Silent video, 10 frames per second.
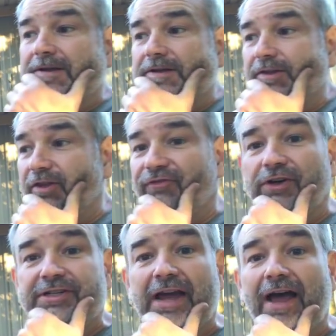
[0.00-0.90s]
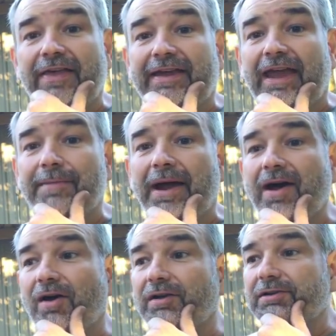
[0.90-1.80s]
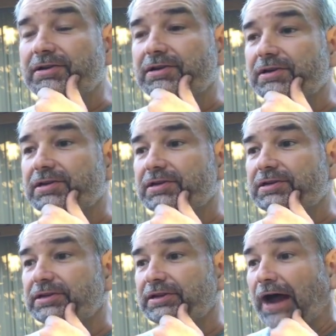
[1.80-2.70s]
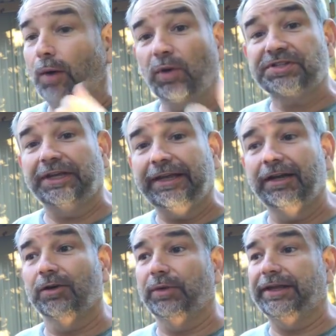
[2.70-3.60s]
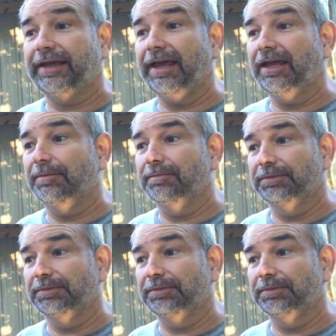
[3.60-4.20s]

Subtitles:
the first guy that came out, I wasn't here when he came.